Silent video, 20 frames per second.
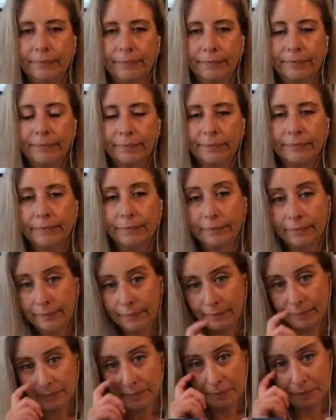
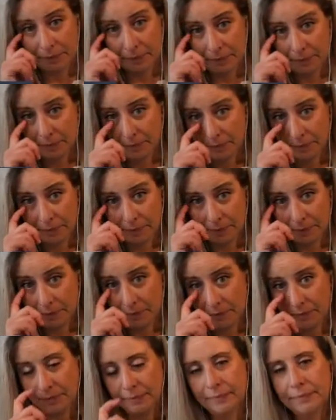
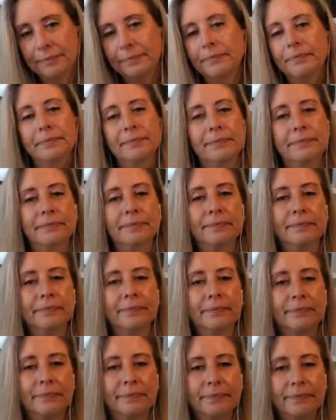
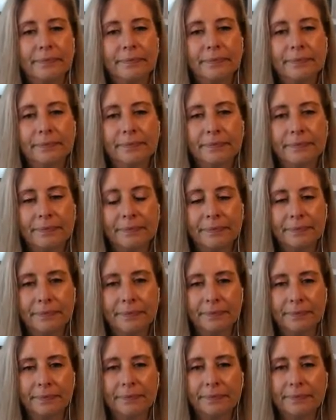
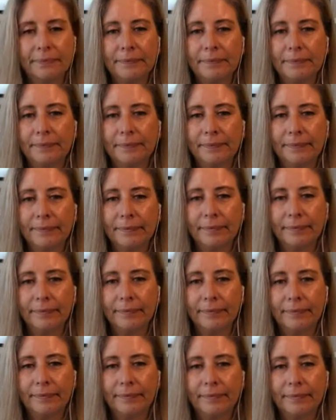
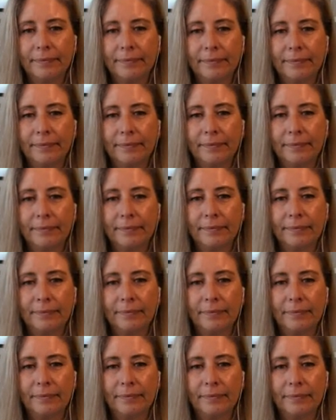
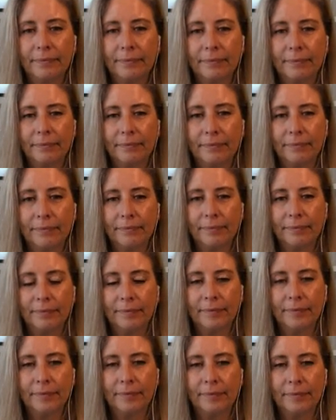
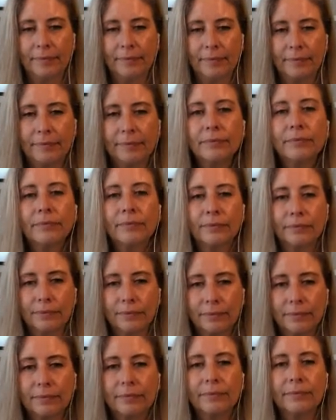The person shown says nothing.